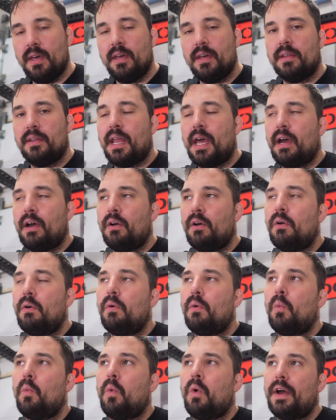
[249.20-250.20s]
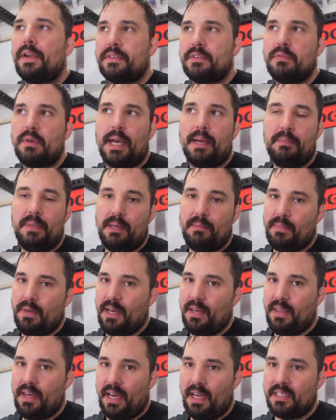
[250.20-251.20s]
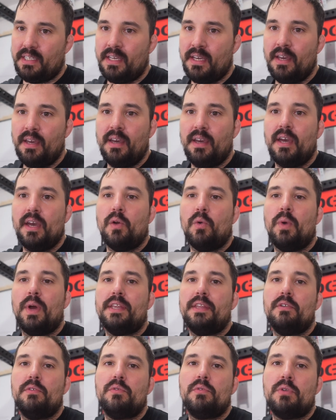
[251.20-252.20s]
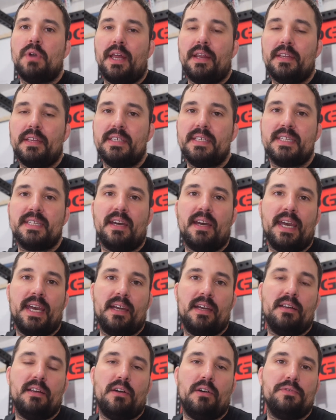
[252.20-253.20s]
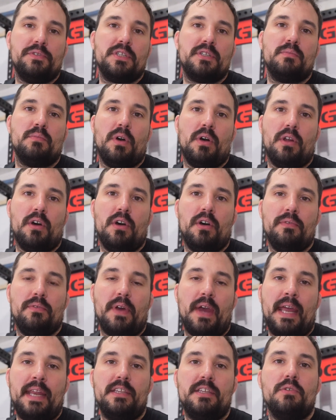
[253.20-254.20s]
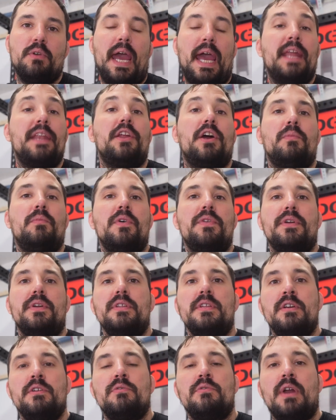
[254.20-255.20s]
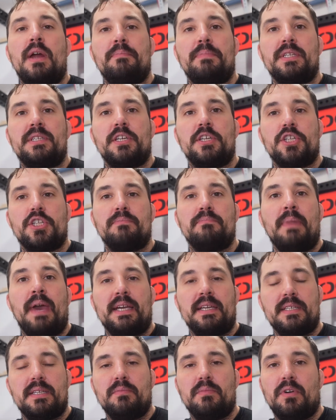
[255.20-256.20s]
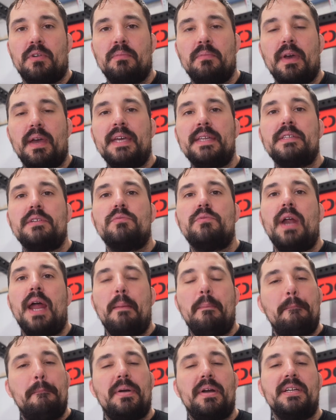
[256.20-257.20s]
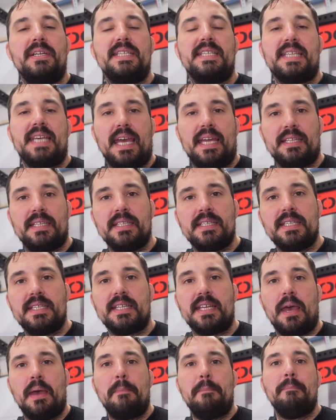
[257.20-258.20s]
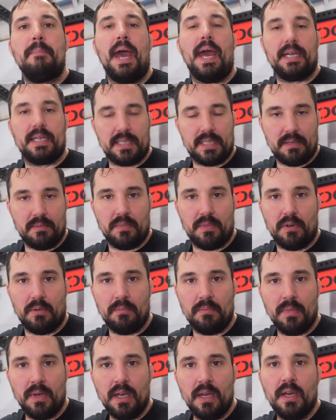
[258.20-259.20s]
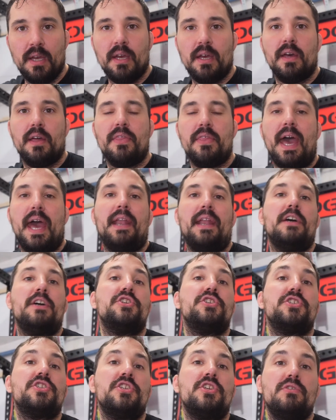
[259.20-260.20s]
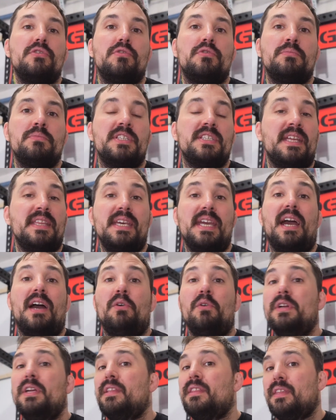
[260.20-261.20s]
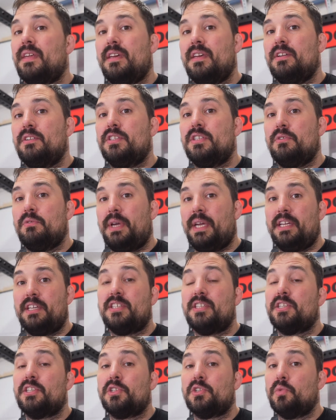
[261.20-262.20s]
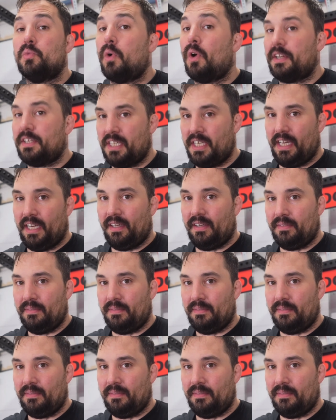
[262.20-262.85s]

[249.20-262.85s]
Now, what do I mean by that? When you run a cycle of Smolov and you end up with a new repetition maximum, it represents a maximum that assumes that the only thing you're doing is squatting.